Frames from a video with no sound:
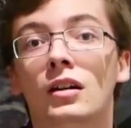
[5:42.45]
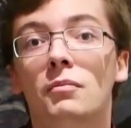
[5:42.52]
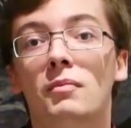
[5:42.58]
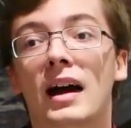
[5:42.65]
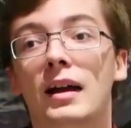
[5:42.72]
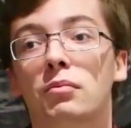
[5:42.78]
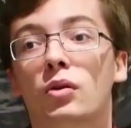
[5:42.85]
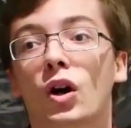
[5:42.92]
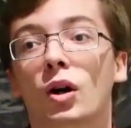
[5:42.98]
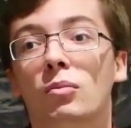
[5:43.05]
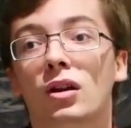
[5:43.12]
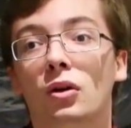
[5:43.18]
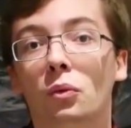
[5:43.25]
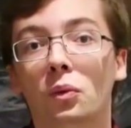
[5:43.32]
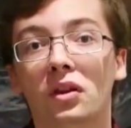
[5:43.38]
my
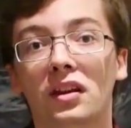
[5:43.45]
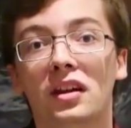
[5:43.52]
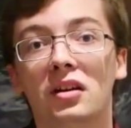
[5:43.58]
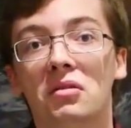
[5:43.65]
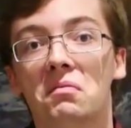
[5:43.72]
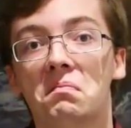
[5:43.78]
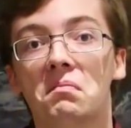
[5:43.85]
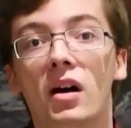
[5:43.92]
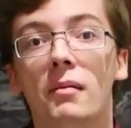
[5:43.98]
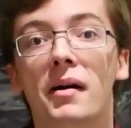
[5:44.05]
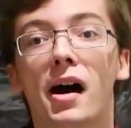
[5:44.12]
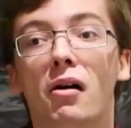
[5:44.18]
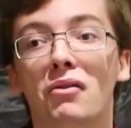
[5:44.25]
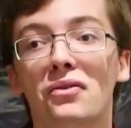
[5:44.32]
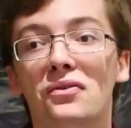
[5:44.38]
apartment within
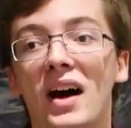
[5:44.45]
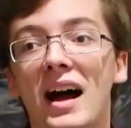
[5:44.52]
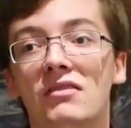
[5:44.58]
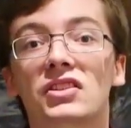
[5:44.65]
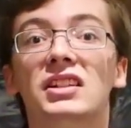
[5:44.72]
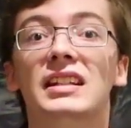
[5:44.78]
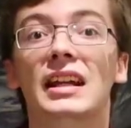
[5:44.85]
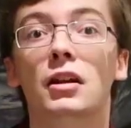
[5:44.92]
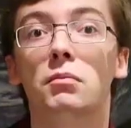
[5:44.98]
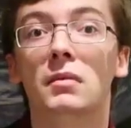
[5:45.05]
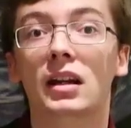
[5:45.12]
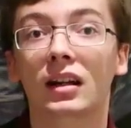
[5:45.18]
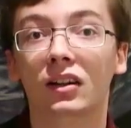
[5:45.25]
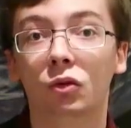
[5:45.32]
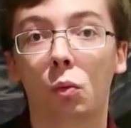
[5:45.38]
about 5 to 10
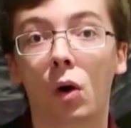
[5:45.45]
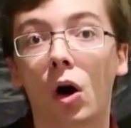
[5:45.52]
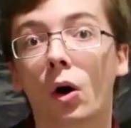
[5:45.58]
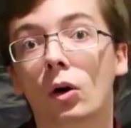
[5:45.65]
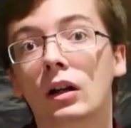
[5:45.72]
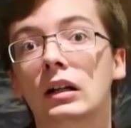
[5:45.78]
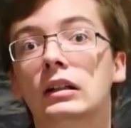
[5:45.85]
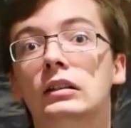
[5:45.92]
minutes walk.